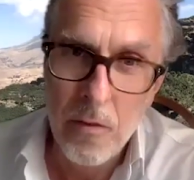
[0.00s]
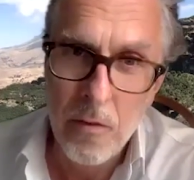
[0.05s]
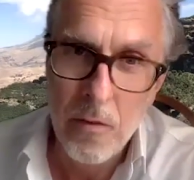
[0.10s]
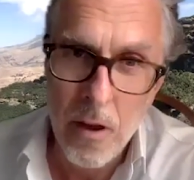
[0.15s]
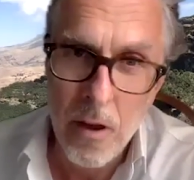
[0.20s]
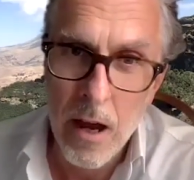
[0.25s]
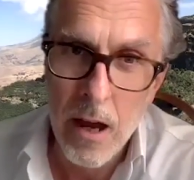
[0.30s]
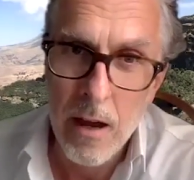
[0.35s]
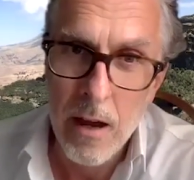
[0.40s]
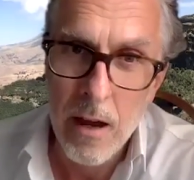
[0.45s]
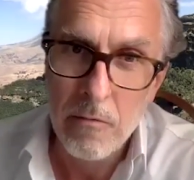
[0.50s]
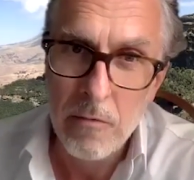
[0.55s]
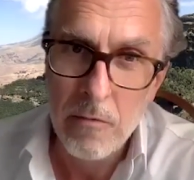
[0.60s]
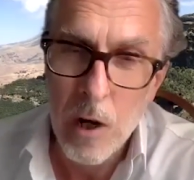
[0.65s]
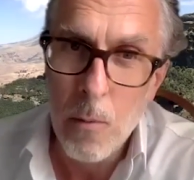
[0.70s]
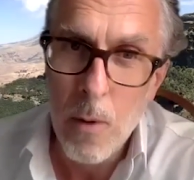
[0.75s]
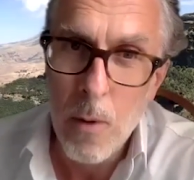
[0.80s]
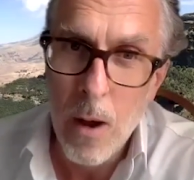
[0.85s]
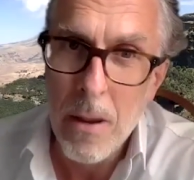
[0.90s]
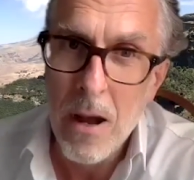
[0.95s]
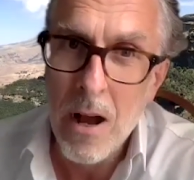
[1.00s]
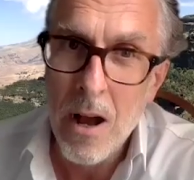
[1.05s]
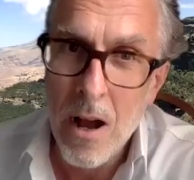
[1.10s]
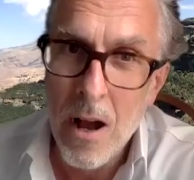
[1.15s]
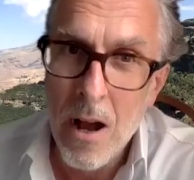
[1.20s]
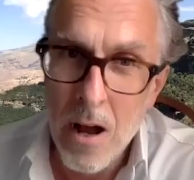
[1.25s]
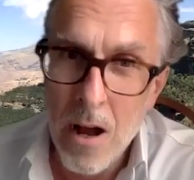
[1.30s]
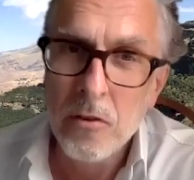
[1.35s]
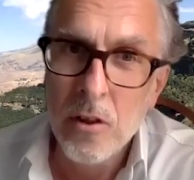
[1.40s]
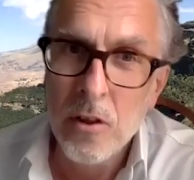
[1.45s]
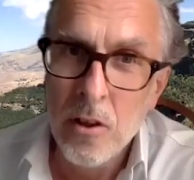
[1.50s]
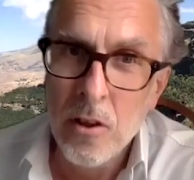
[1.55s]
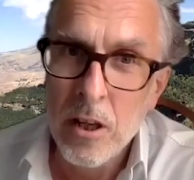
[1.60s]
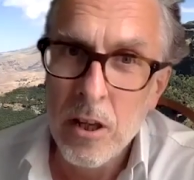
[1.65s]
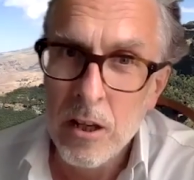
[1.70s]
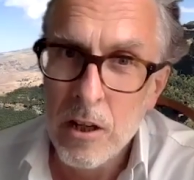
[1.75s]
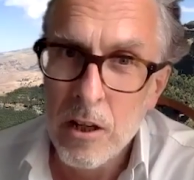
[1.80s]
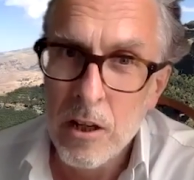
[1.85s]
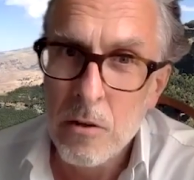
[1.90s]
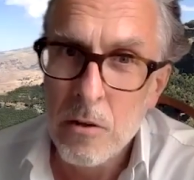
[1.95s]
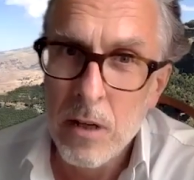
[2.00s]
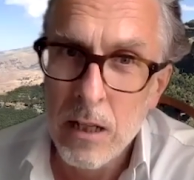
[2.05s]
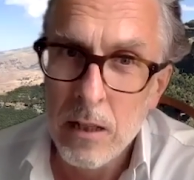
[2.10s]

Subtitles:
follow-up after the acute